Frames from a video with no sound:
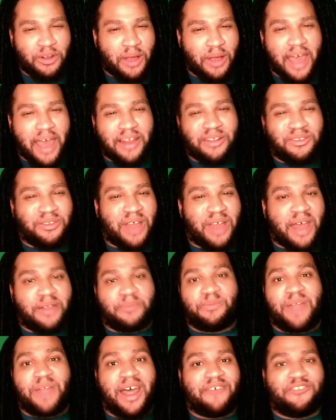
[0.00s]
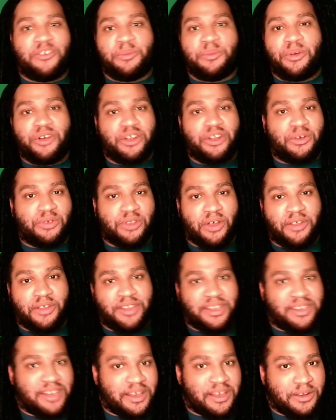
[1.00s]
i don't i'm not familiar with all
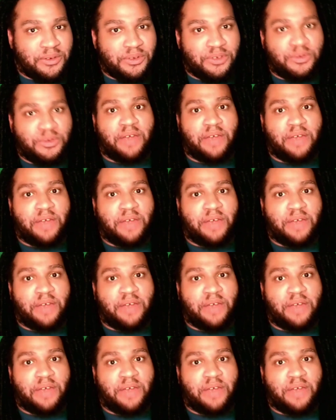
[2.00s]
the singles